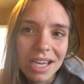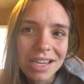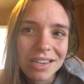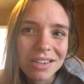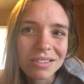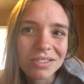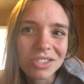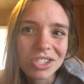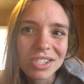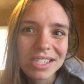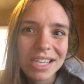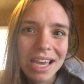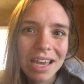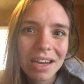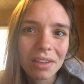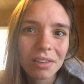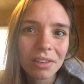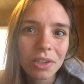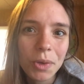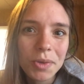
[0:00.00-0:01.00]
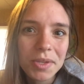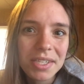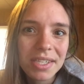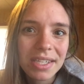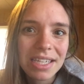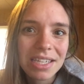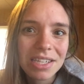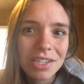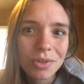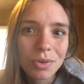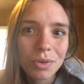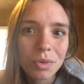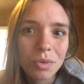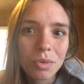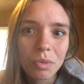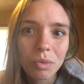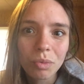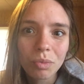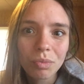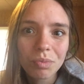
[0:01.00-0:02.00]
and just kind of loosely
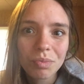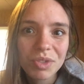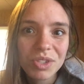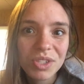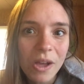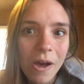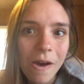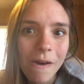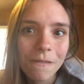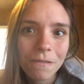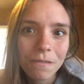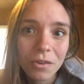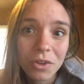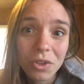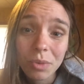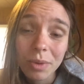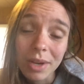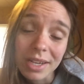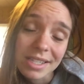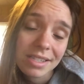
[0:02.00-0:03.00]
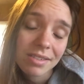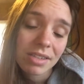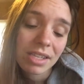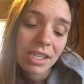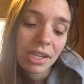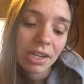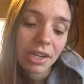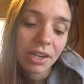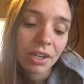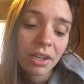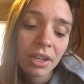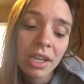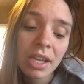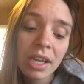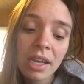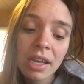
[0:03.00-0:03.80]
do stuff for the rest of the year.